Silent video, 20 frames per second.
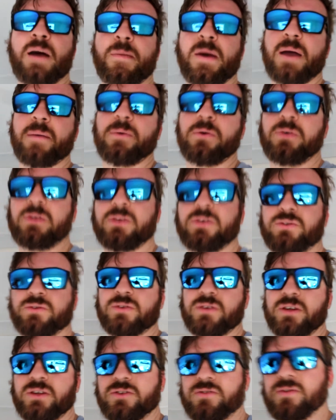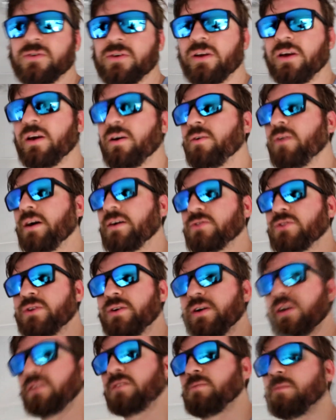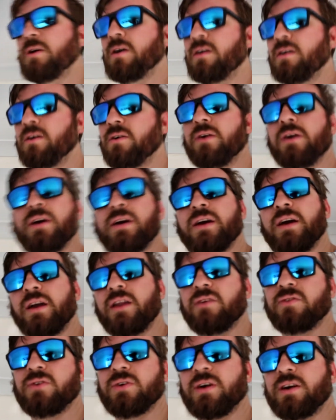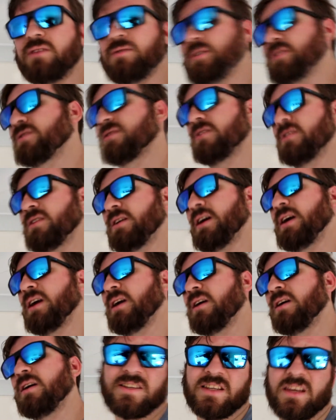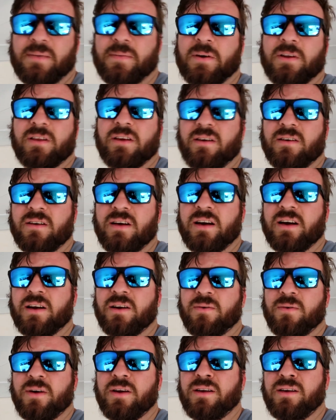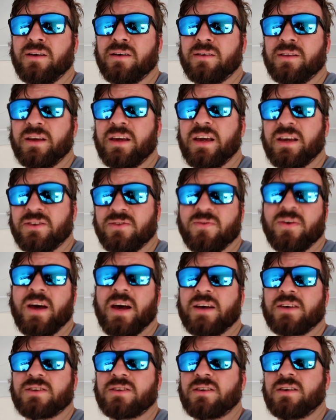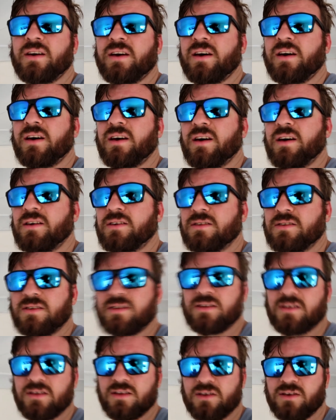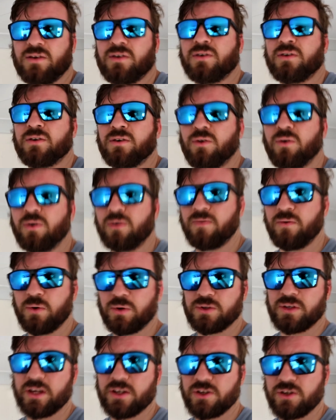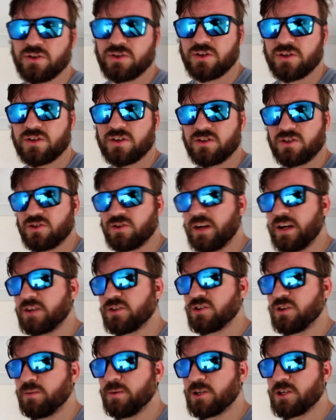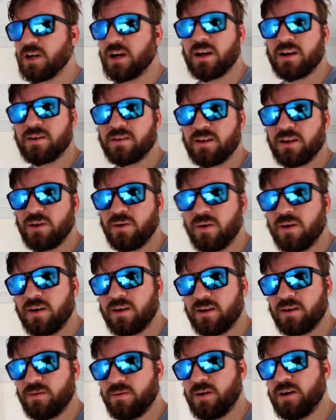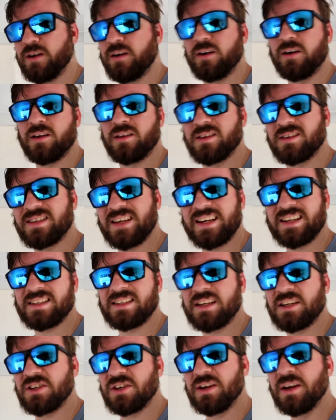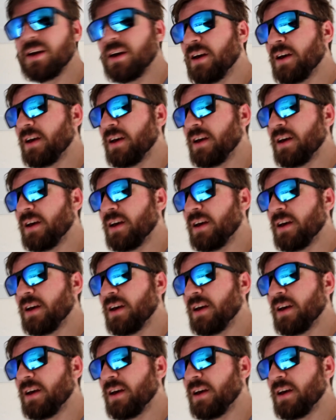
I'm happy with those results for now. I've still got tomorrow and I've still got the rest of the day. Typically you're not going to run nearly as fast uh, third or fourth sessions just because the track's so much hotter than you are going to run on the second session